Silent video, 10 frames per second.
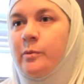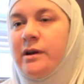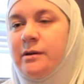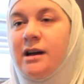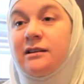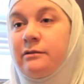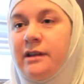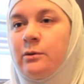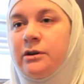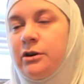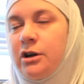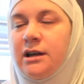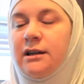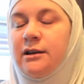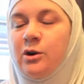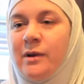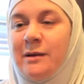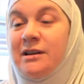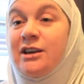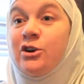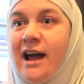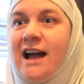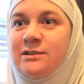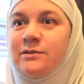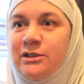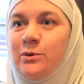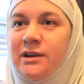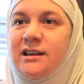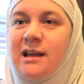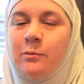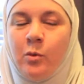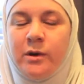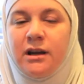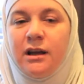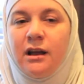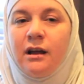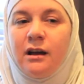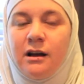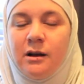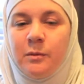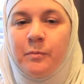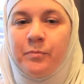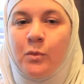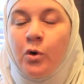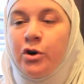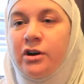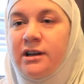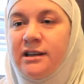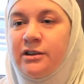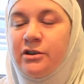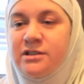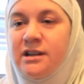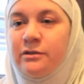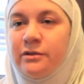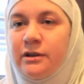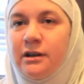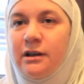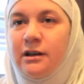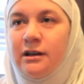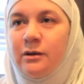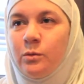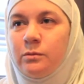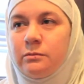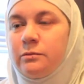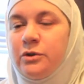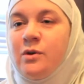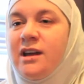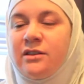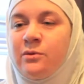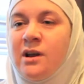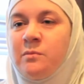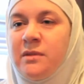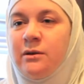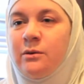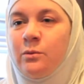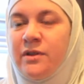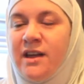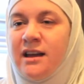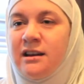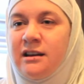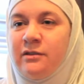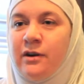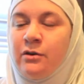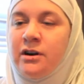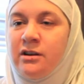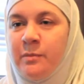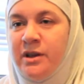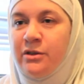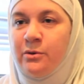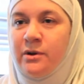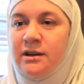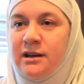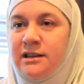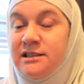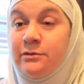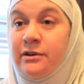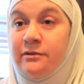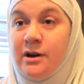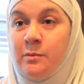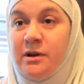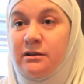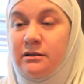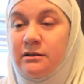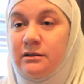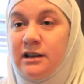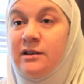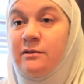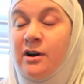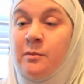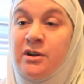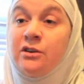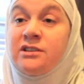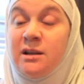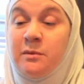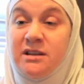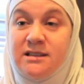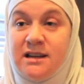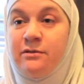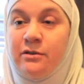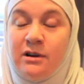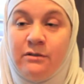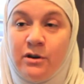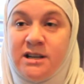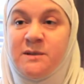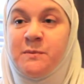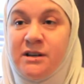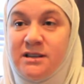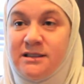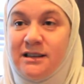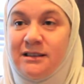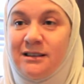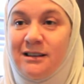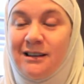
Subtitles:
your baby. I love that one. You're killing your baby, like you're actively doing it at that moment. Or you're going to kill yourself. You can't threaten me with that if I've already been through it in a different environment. And the environment you're telling me is safer. I've already experienced it.